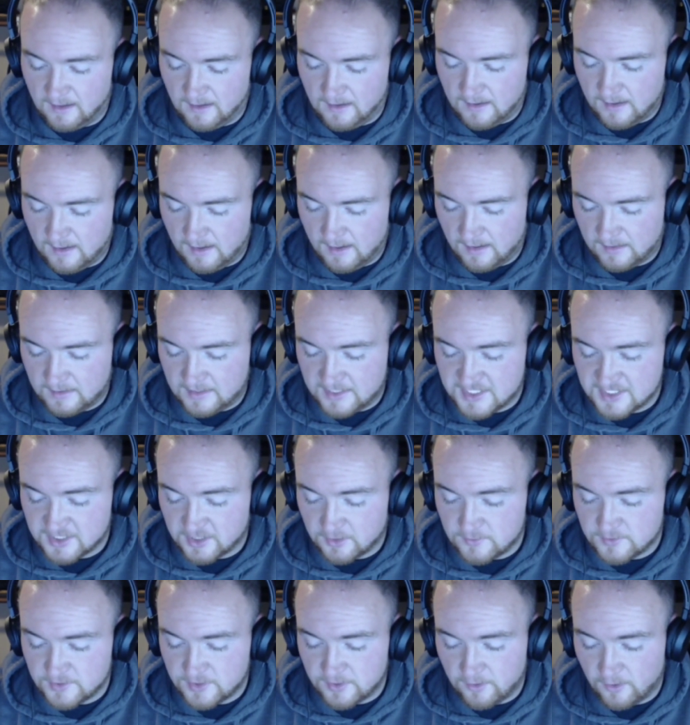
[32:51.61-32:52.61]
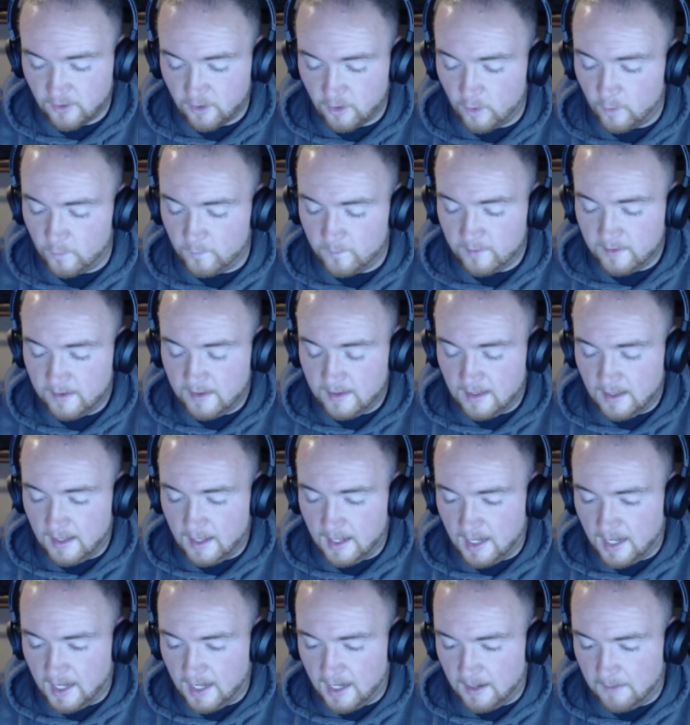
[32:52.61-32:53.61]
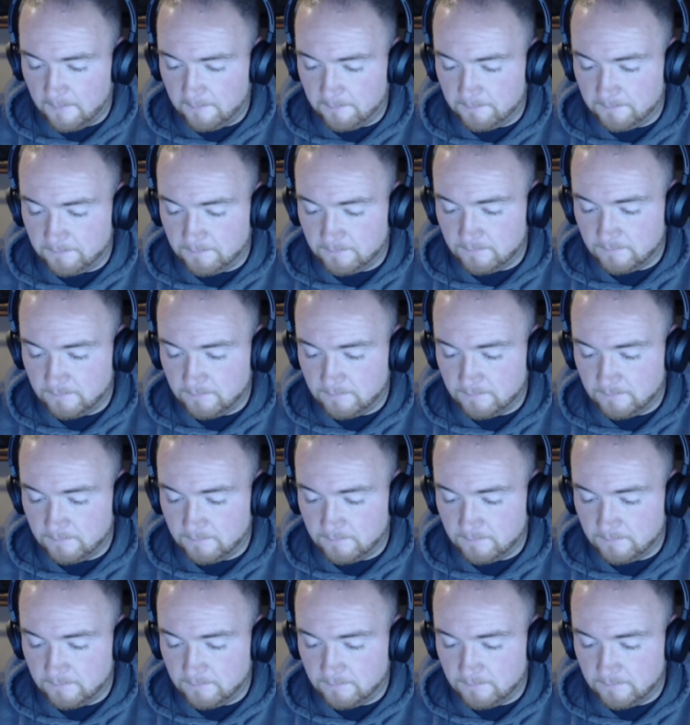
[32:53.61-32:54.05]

at least closer to home. I